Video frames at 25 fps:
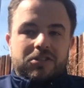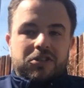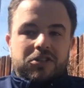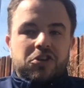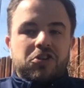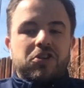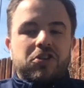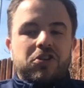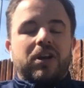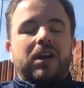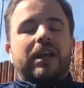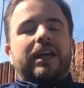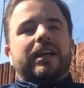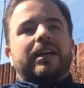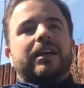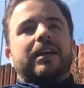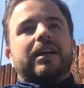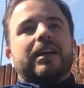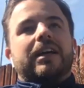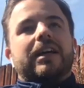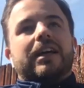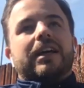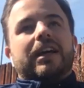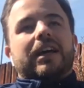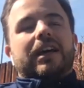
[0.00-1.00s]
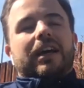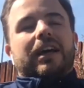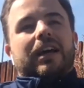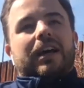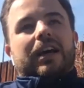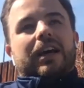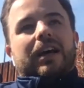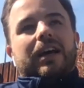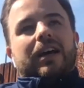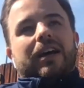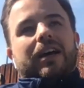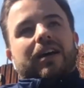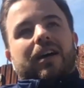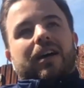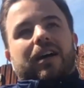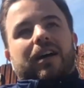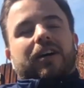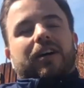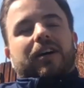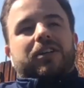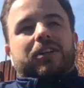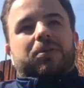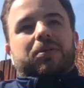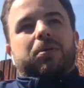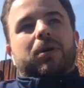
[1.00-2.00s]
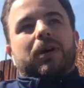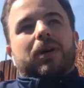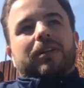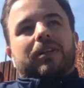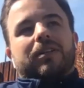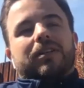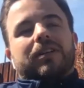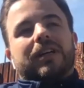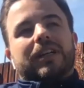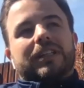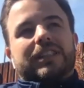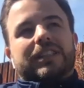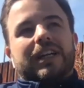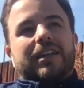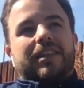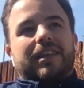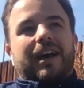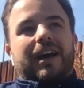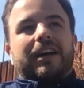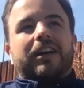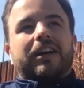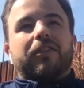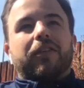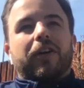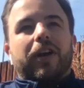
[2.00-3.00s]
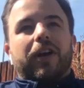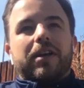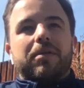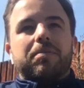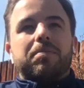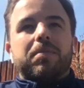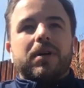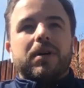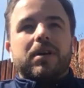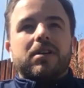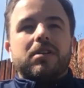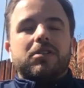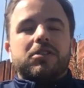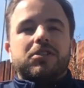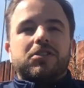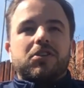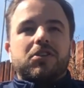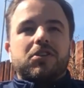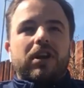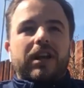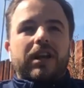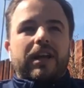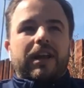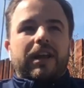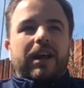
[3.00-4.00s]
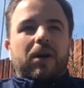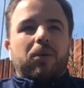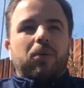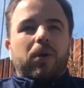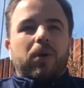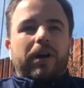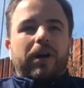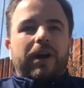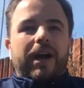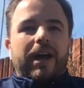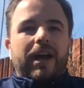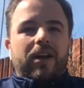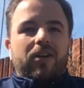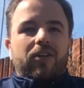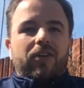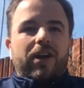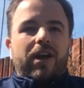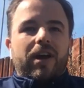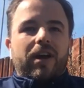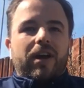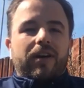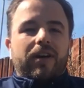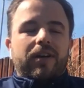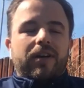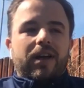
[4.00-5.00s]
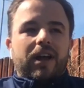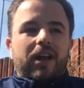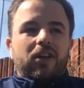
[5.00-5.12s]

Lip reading: certainly, well, I say thankfully, but certainly in our area,